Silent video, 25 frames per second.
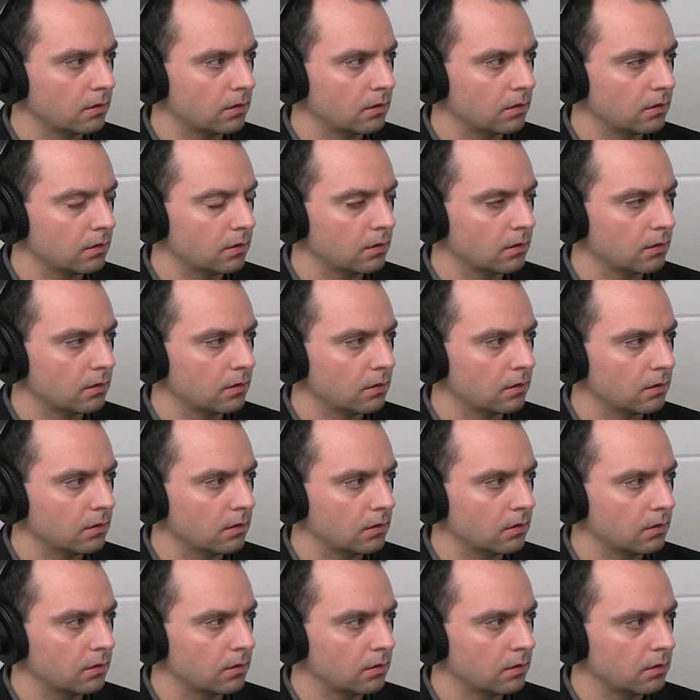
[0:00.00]

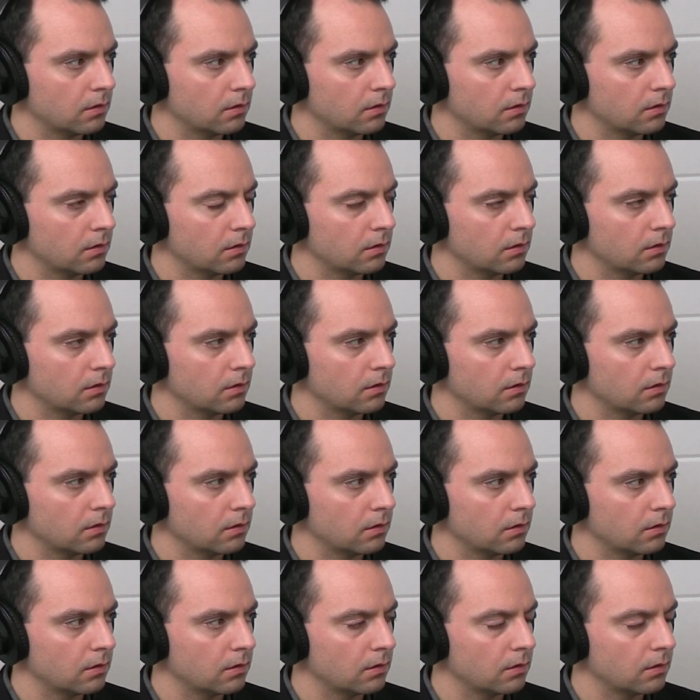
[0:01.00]

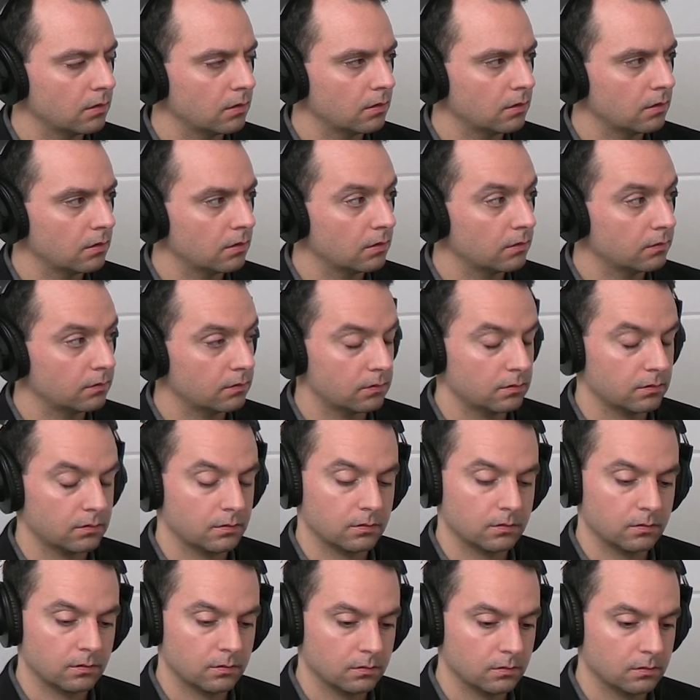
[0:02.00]

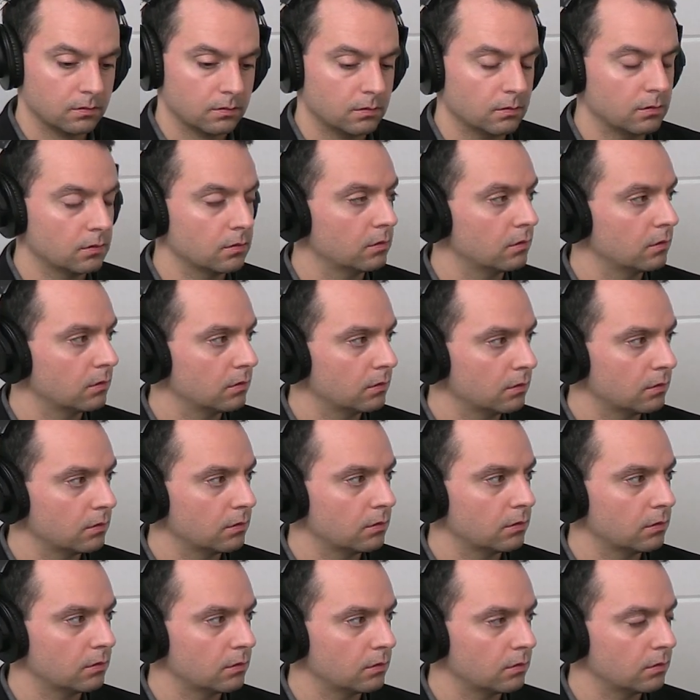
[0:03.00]

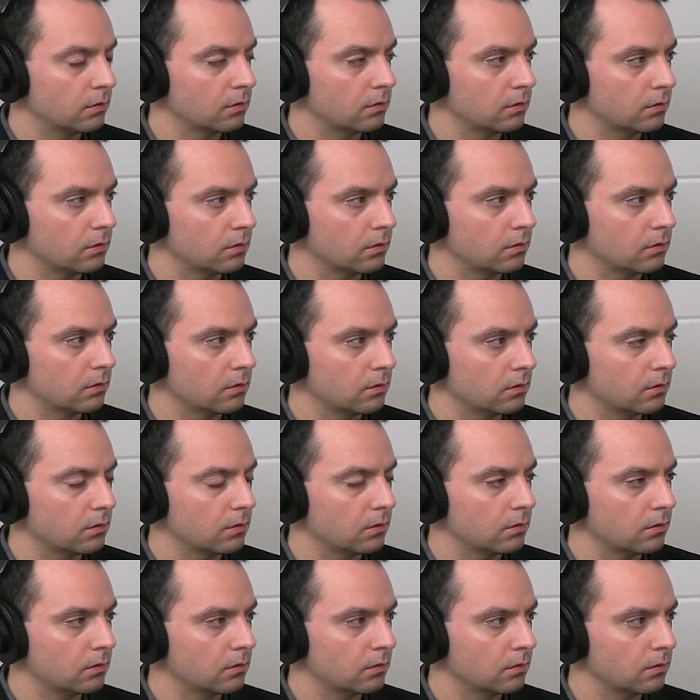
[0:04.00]

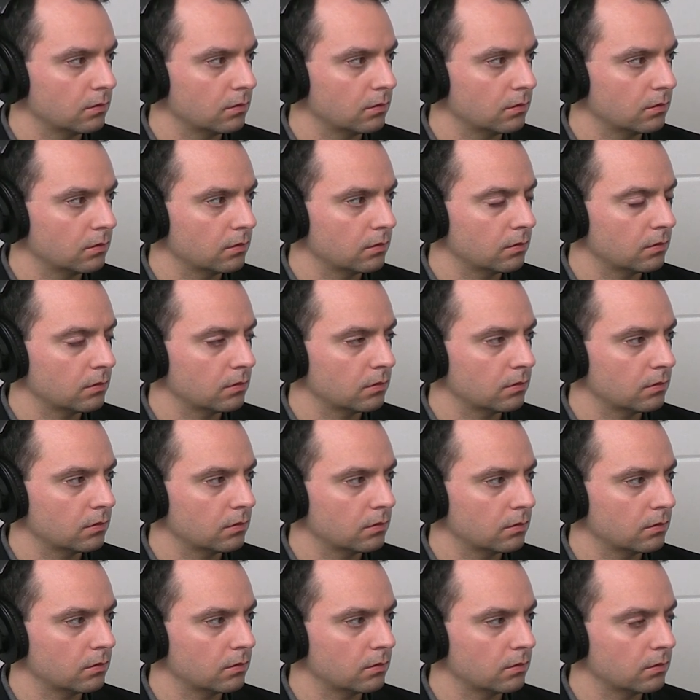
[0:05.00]

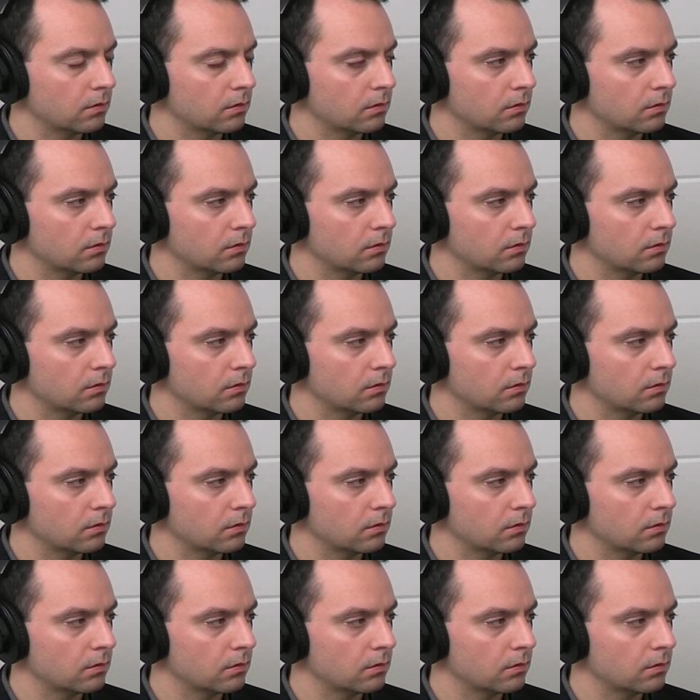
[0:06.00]
No words are spoken by the person on screen.